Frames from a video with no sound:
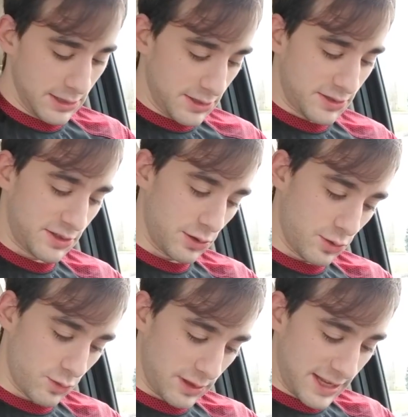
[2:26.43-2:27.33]

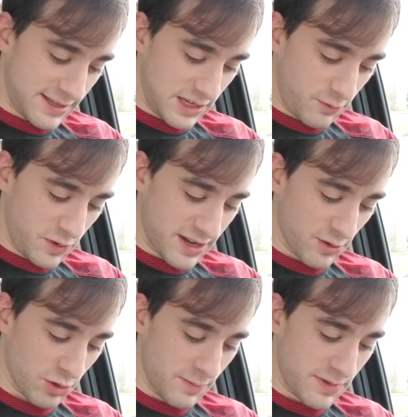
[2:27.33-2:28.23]
So let's see if we
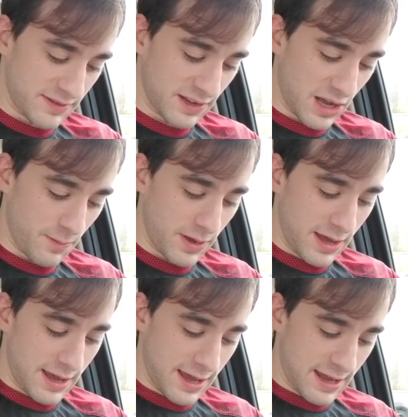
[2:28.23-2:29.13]
can rip this up.
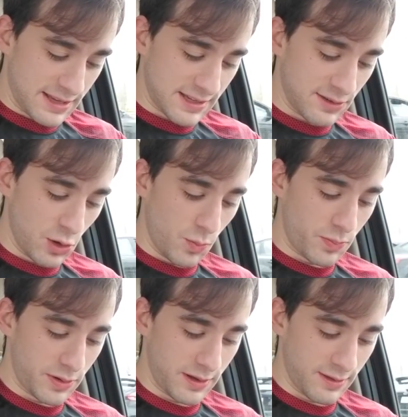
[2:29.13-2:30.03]
And it's, nope,
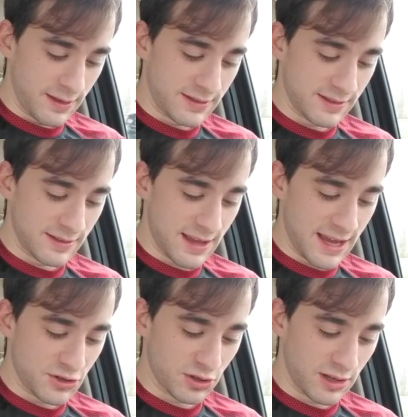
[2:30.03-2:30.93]
this is the
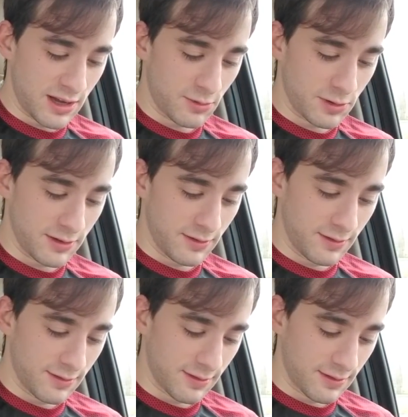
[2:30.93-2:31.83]
enchilada one.
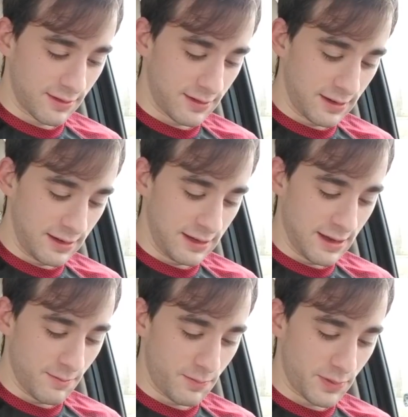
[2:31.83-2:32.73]

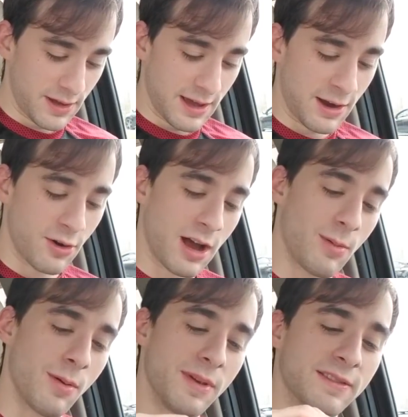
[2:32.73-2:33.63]
Yep. I don't know
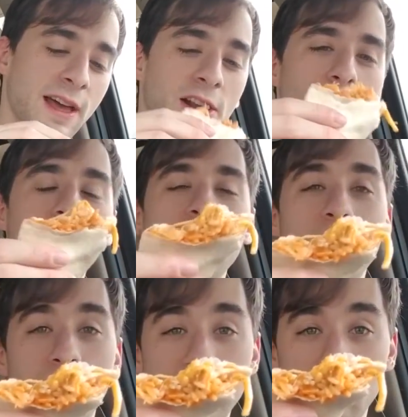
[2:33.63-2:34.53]
how I mix that up.
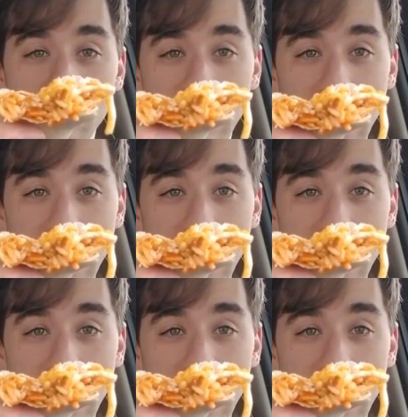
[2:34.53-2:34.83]
This one's the